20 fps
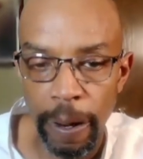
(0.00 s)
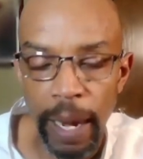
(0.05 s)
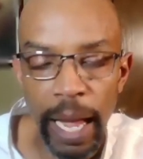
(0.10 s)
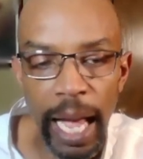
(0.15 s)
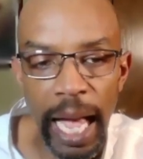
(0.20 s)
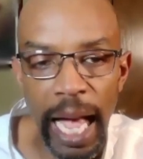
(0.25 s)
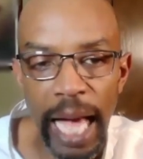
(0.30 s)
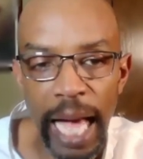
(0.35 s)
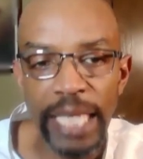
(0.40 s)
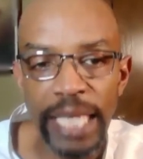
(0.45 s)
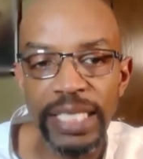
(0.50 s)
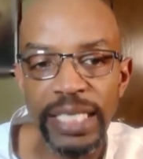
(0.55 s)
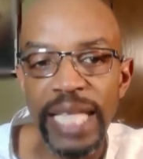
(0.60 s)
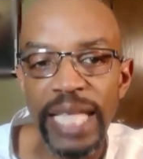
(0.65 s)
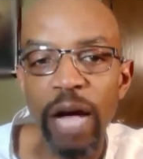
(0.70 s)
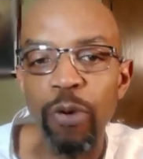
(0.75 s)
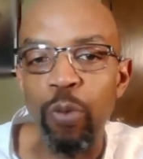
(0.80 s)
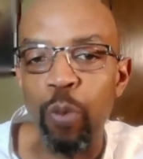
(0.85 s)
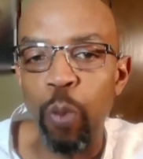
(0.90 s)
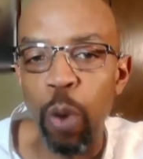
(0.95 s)
How does
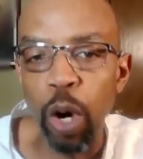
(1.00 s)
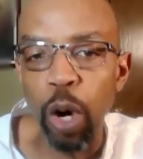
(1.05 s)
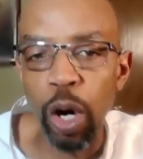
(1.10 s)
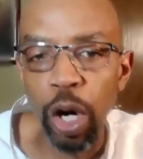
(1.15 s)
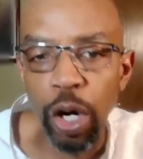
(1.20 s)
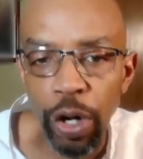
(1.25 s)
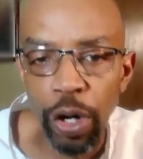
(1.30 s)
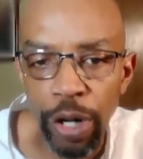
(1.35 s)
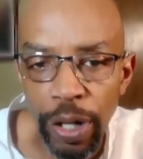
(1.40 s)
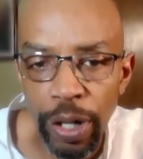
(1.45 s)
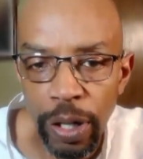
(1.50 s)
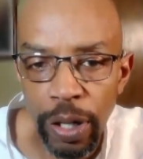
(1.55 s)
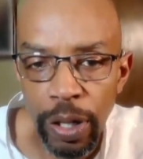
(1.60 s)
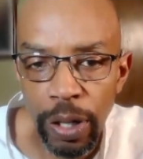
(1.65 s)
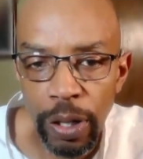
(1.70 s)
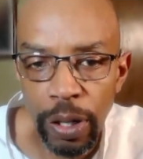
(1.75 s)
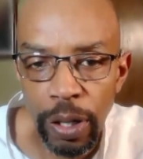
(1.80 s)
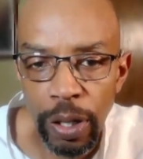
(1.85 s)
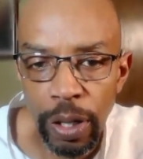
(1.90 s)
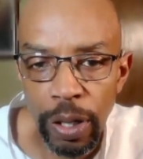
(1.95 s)
that word
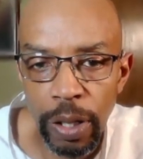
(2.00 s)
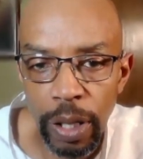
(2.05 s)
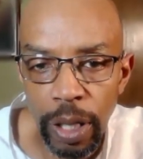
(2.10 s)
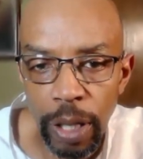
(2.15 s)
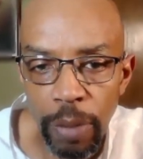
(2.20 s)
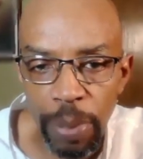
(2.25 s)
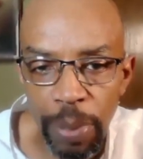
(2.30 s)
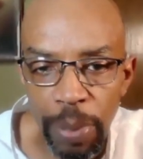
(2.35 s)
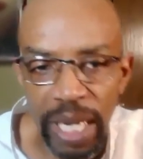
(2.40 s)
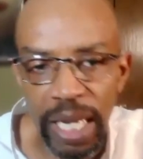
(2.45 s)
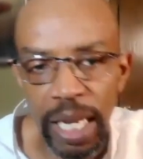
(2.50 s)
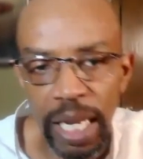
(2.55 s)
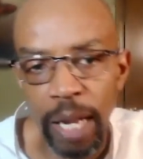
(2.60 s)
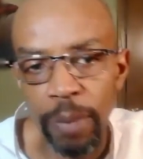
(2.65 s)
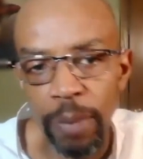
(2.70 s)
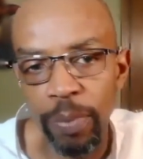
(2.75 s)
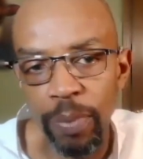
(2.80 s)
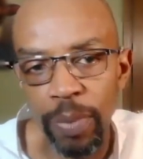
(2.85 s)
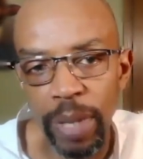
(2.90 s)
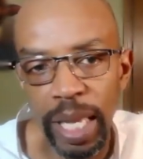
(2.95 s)

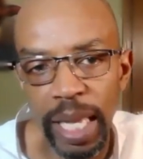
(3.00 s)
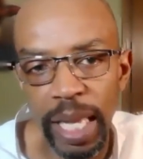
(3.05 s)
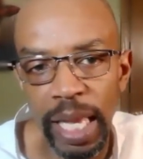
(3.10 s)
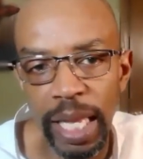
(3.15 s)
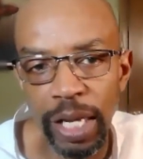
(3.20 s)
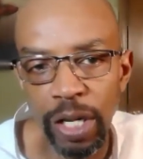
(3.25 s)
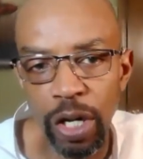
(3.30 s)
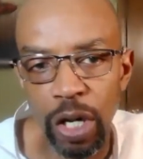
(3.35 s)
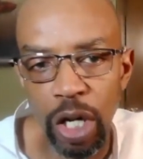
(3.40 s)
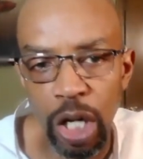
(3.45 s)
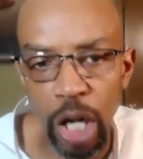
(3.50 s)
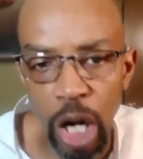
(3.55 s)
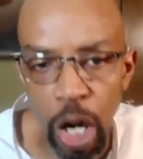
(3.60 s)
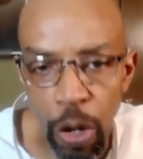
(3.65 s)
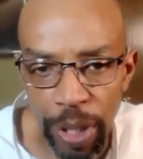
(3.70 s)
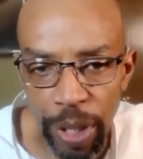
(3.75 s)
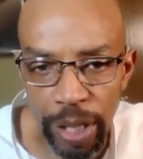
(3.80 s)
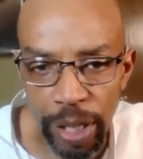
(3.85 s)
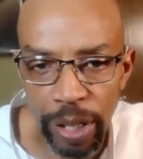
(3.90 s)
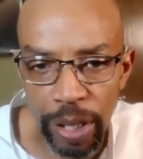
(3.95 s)
become
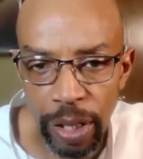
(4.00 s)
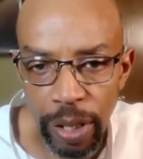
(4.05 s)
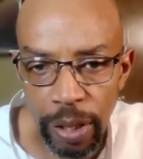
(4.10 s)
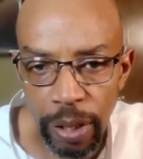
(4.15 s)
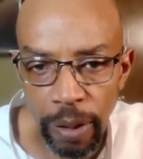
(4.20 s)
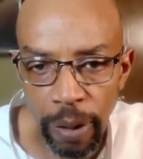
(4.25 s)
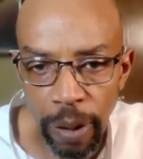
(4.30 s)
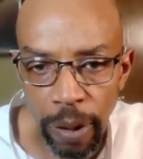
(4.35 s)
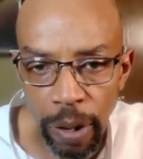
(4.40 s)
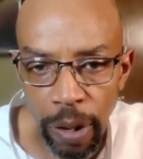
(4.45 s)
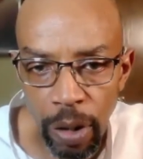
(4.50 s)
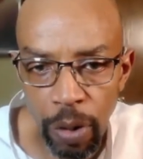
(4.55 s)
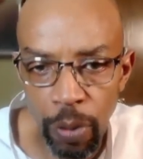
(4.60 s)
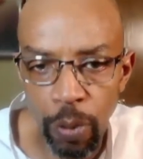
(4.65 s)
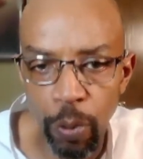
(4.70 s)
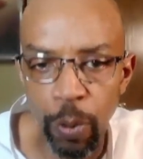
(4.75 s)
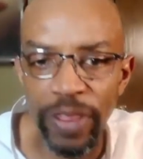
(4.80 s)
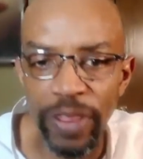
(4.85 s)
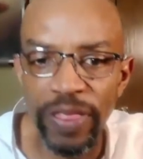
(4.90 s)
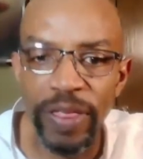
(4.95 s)
encoded
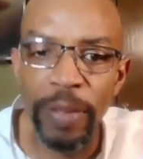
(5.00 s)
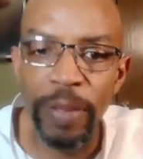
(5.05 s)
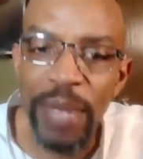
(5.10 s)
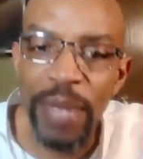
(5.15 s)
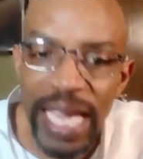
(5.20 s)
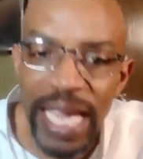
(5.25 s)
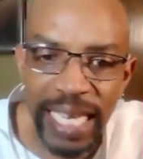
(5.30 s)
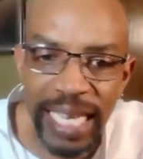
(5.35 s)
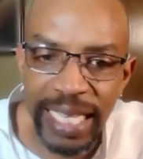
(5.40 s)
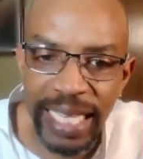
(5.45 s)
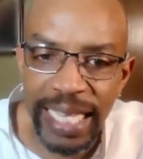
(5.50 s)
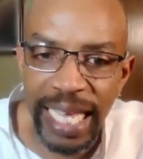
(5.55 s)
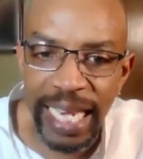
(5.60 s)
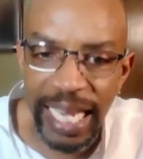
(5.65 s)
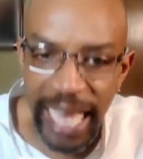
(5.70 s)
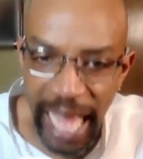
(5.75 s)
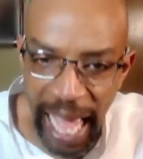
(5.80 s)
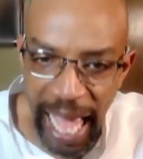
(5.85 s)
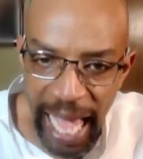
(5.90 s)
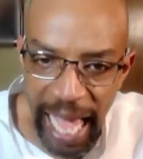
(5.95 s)
with the meaning that
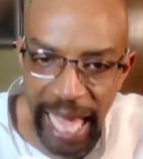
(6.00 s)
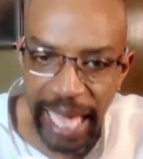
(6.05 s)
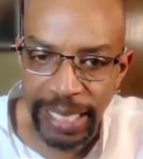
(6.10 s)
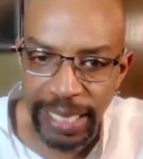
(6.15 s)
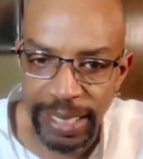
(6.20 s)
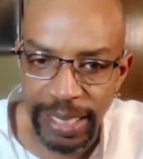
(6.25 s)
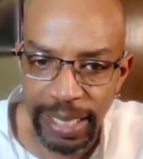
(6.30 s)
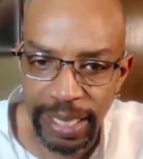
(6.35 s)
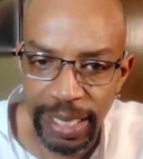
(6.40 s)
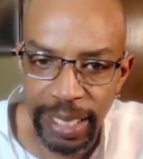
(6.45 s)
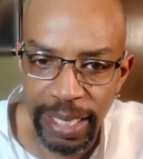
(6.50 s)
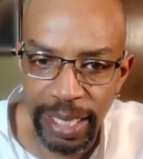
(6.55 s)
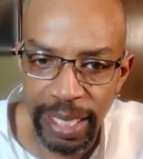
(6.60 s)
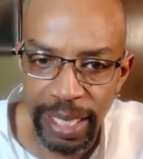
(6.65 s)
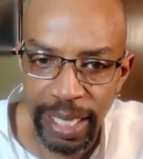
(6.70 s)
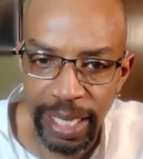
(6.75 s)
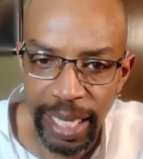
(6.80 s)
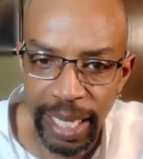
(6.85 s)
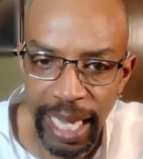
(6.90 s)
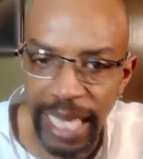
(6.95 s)
it has?
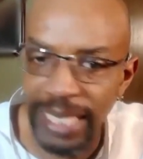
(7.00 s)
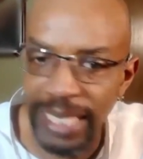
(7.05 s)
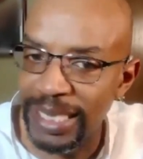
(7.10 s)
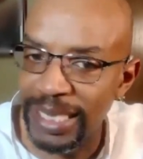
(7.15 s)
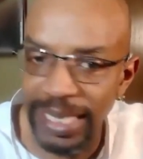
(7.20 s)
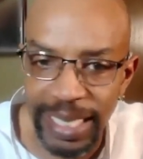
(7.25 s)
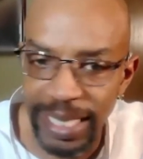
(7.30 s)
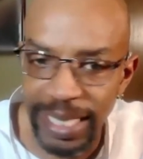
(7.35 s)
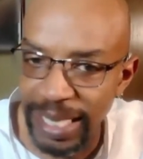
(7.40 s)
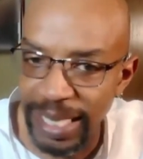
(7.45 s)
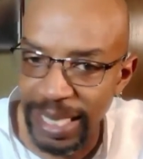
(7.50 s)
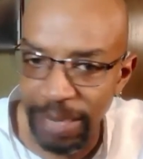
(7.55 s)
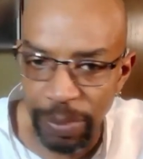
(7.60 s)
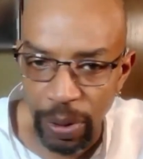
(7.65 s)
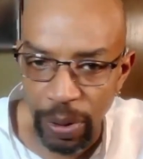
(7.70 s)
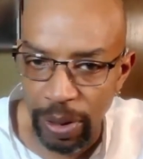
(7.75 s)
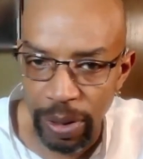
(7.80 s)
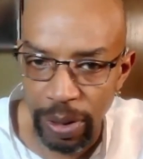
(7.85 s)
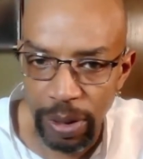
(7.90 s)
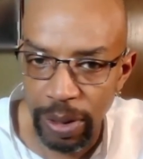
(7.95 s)
It's just a symbol.